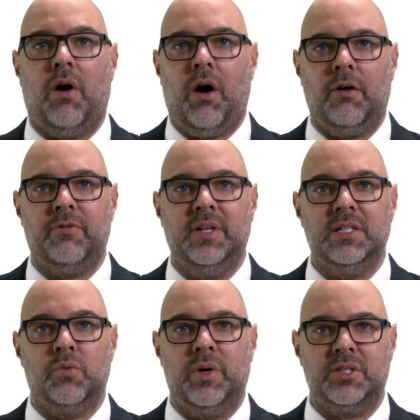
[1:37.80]
often
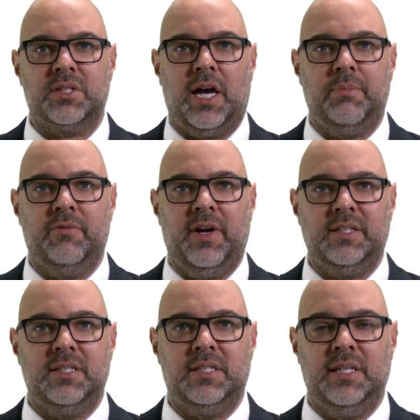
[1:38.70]
is which type of
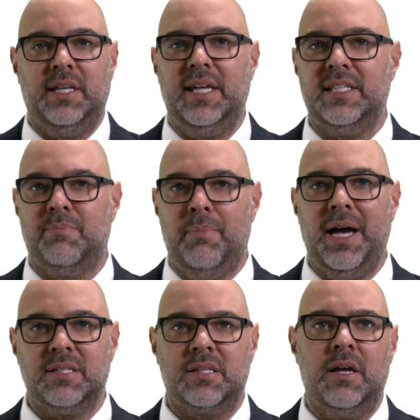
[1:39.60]
entity is
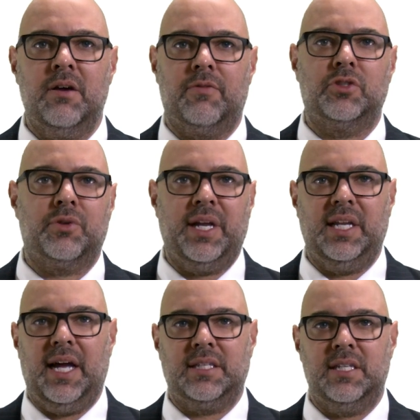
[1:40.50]
best for
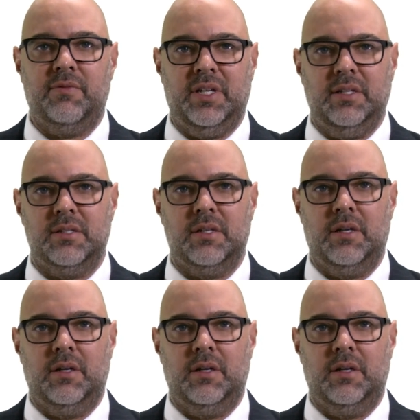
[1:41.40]
trading activities.